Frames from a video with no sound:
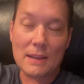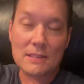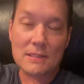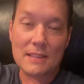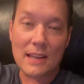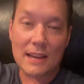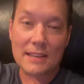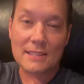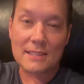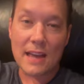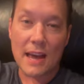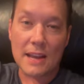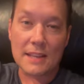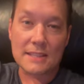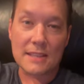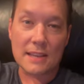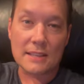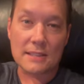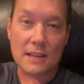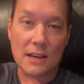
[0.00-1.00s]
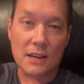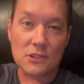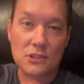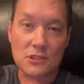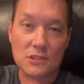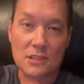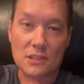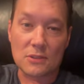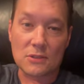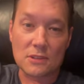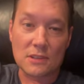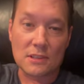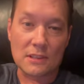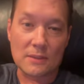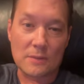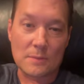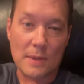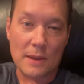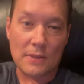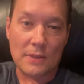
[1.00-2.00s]
it's not as sad as Asa Hutchinson, who didn't
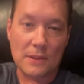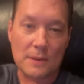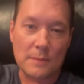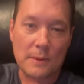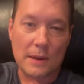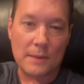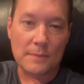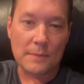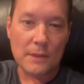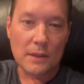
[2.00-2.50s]
even make the debate.